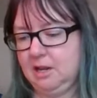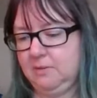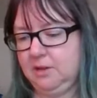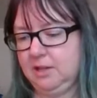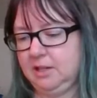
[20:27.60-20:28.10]

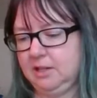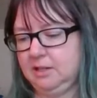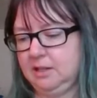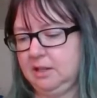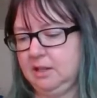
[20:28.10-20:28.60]
If it
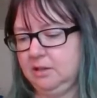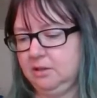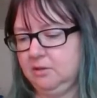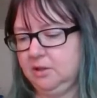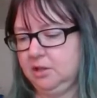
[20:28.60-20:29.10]
is
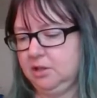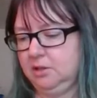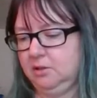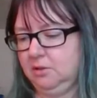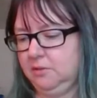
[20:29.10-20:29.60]
either of the
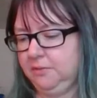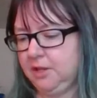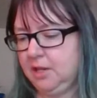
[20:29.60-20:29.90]
two,